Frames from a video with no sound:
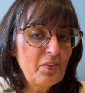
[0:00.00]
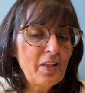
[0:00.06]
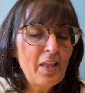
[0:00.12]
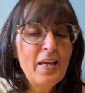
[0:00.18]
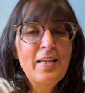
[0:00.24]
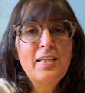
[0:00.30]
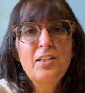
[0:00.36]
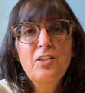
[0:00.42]

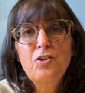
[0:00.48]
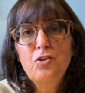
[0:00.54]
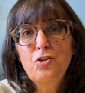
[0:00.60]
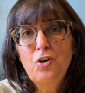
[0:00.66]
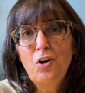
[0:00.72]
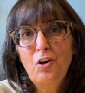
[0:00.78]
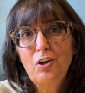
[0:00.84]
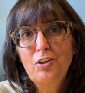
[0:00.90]
And it
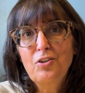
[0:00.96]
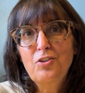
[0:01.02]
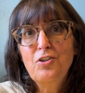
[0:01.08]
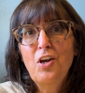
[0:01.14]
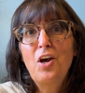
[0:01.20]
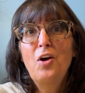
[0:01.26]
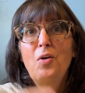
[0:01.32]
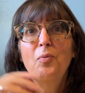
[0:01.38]
starts
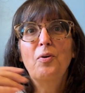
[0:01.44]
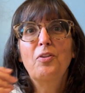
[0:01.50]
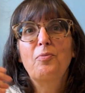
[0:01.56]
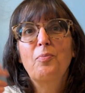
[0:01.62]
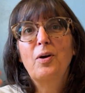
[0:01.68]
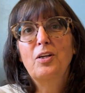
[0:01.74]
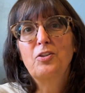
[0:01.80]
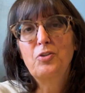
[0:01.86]
with
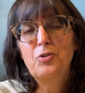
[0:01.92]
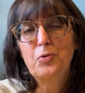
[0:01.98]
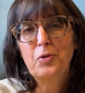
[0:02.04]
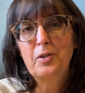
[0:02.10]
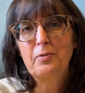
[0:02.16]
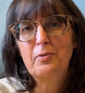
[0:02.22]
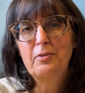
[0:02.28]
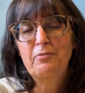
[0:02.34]
my
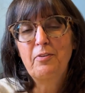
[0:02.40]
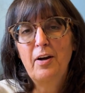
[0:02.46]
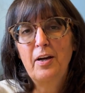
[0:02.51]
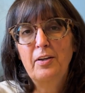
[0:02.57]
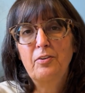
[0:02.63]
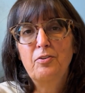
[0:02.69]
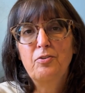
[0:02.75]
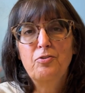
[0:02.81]
story refiner.